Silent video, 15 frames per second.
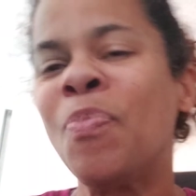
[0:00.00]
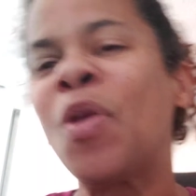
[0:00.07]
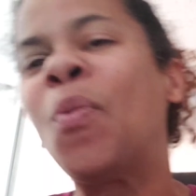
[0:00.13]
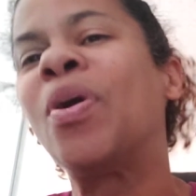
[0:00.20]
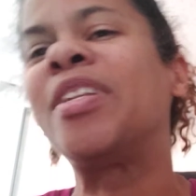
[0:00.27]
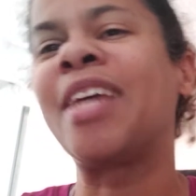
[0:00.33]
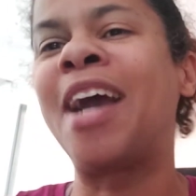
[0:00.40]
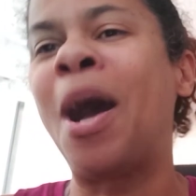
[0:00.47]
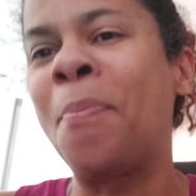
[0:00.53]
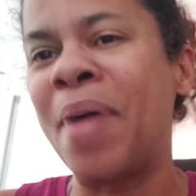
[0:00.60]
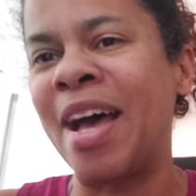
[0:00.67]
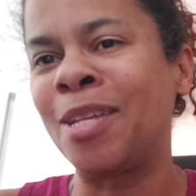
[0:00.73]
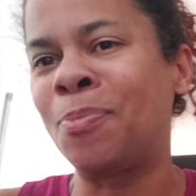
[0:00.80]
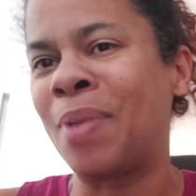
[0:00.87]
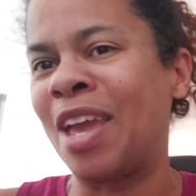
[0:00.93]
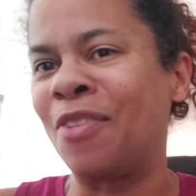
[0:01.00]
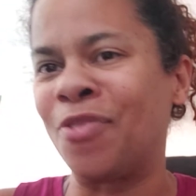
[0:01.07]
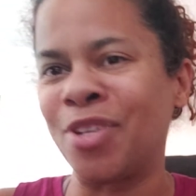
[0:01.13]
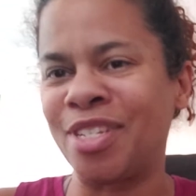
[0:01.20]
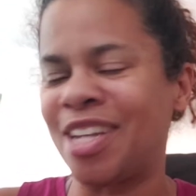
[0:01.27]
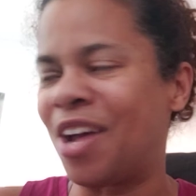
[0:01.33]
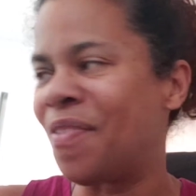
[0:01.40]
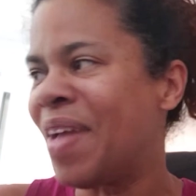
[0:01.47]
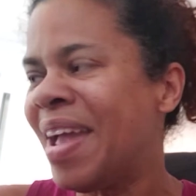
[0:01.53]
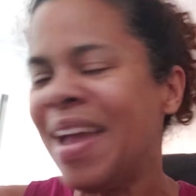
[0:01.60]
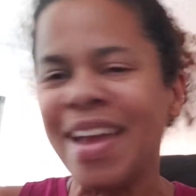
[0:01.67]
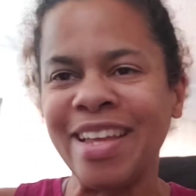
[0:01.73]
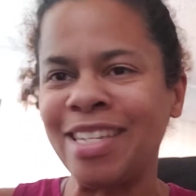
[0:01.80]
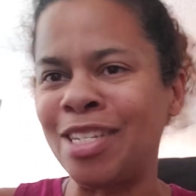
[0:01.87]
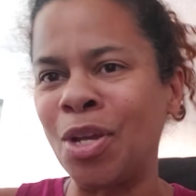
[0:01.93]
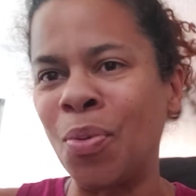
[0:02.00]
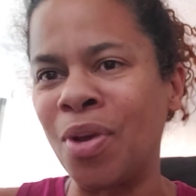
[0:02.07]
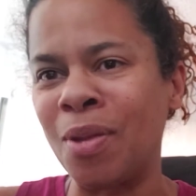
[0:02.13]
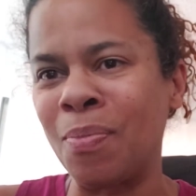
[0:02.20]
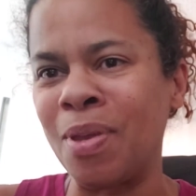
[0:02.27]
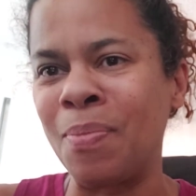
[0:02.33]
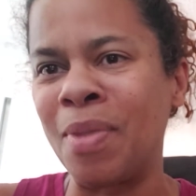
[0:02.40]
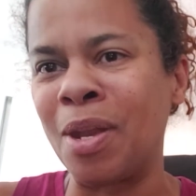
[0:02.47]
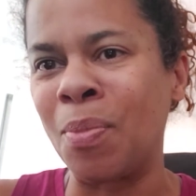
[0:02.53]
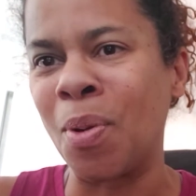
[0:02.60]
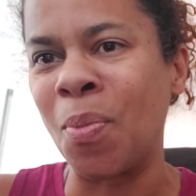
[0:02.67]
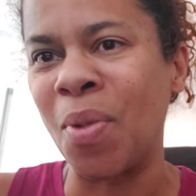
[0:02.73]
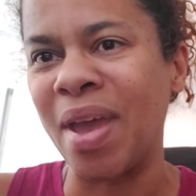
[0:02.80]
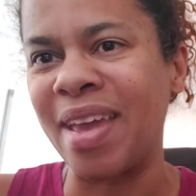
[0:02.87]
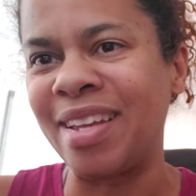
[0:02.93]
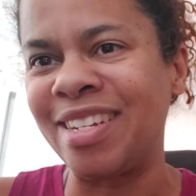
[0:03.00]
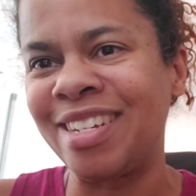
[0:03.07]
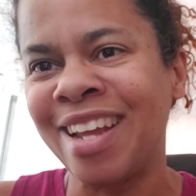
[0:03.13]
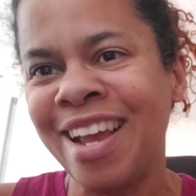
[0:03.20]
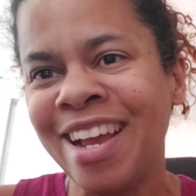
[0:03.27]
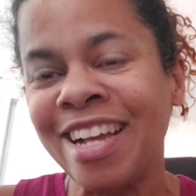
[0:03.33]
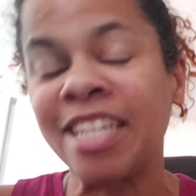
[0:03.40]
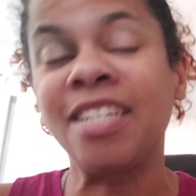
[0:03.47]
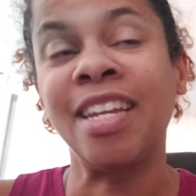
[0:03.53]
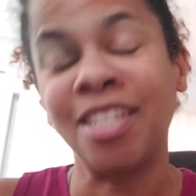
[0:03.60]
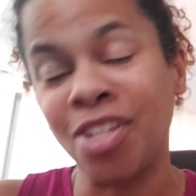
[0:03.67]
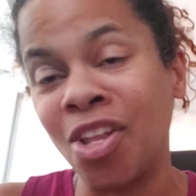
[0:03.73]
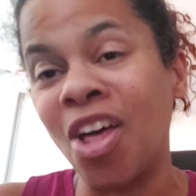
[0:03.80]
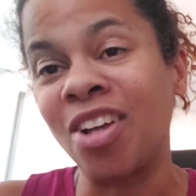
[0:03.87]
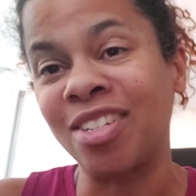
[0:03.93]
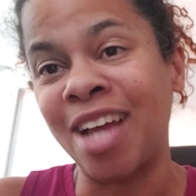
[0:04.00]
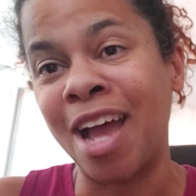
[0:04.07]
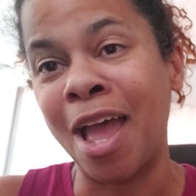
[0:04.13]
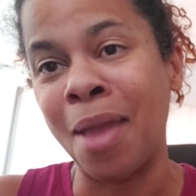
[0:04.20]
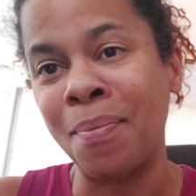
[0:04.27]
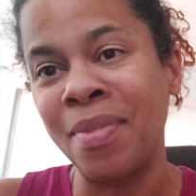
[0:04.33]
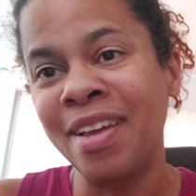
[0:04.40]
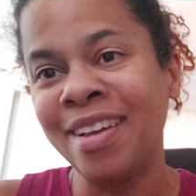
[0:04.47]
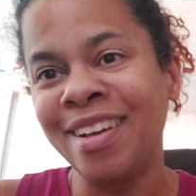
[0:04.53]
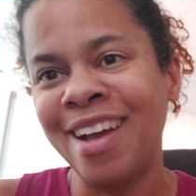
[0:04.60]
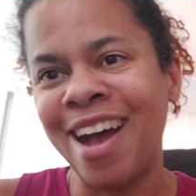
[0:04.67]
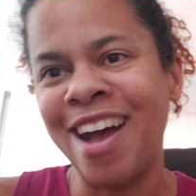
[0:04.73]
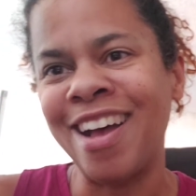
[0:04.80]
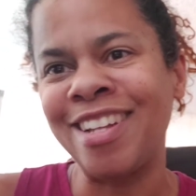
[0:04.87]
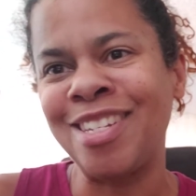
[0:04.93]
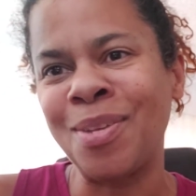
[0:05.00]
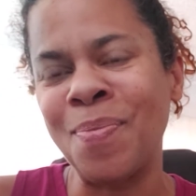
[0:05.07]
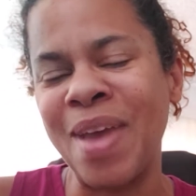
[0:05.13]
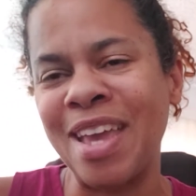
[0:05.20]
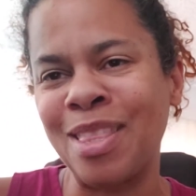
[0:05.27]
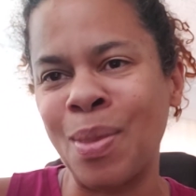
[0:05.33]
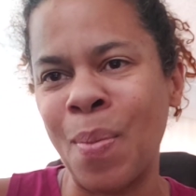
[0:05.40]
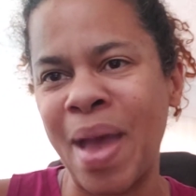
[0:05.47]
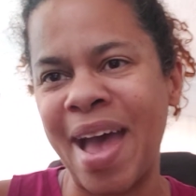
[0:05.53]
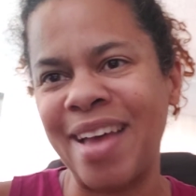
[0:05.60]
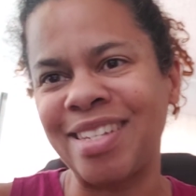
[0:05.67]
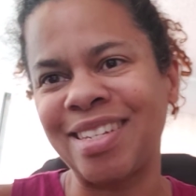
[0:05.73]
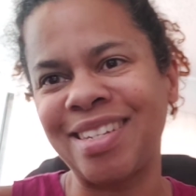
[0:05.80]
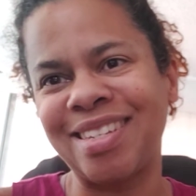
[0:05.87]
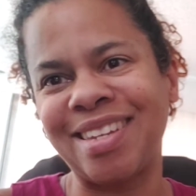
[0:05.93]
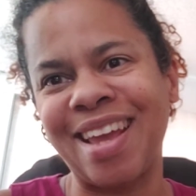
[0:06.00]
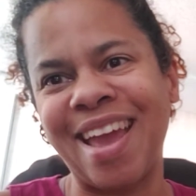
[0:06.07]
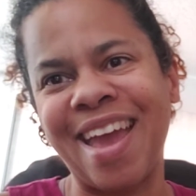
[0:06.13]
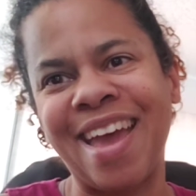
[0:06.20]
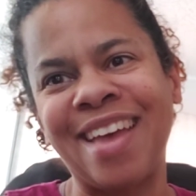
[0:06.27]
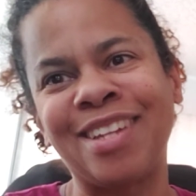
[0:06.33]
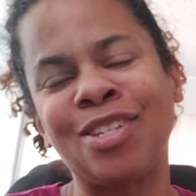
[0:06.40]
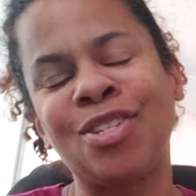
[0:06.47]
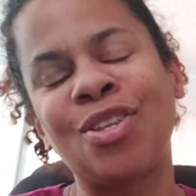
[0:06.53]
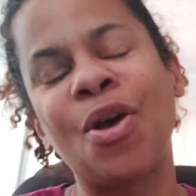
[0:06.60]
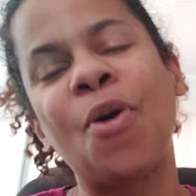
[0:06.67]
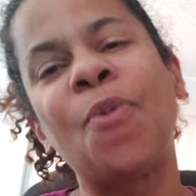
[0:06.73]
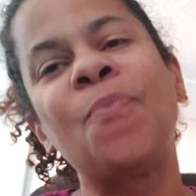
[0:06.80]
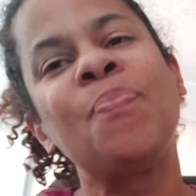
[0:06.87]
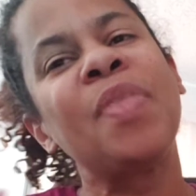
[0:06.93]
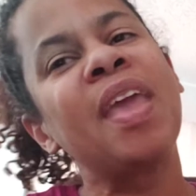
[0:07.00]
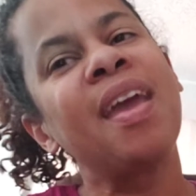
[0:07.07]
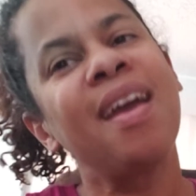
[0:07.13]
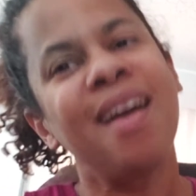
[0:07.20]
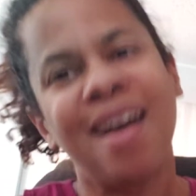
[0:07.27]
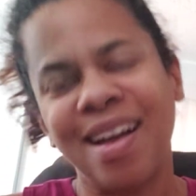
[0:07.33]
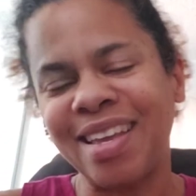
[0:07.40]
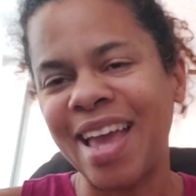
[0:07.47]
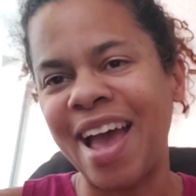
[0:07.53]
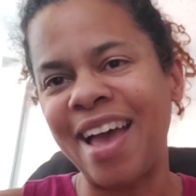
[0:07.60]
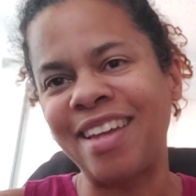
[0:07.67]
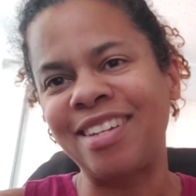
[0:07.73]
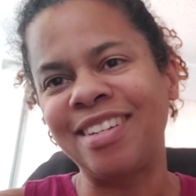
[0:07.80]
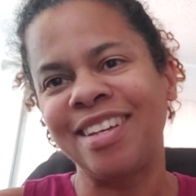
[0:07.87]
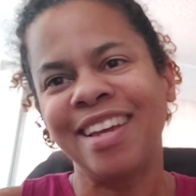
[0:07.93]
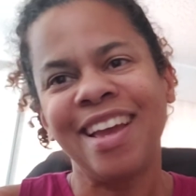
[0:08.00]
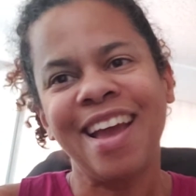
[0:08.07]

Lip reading: Once I got past paying for stuff, it still wouldn't be minimum wage because it takes a long time to make the masks. And so, again,